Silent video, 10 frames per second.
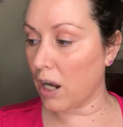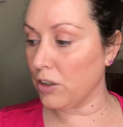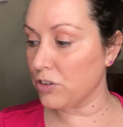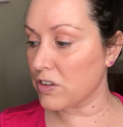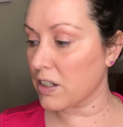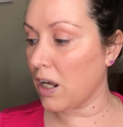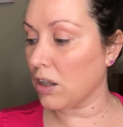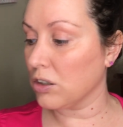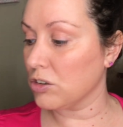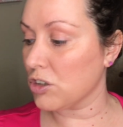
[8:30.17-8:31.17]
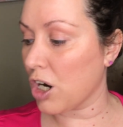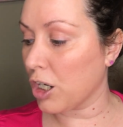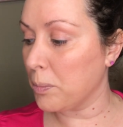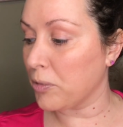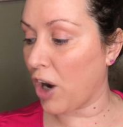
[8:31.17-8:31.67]
I use the color
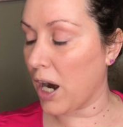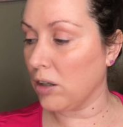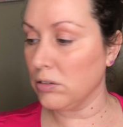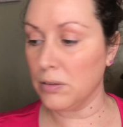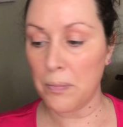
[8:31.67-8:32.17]
dark brown.